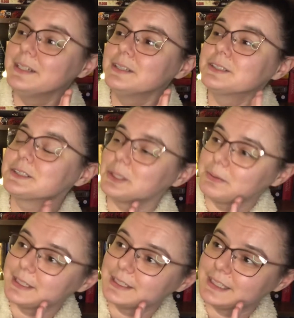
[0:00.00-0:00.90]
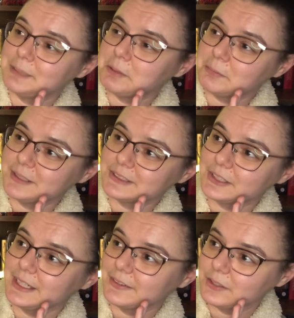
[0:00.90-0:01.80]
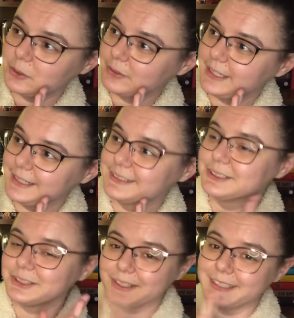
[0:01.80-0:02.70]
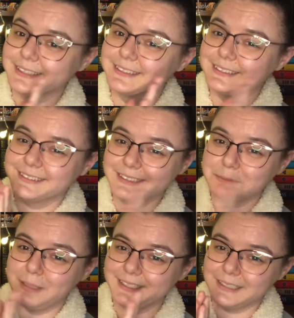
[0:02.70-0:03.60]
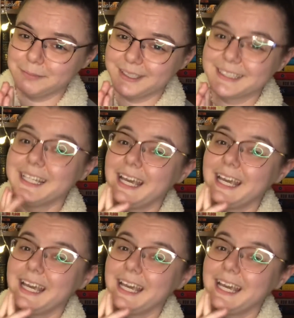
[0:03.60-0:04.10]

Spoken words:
so we can keep our mental health okay during this pandemic,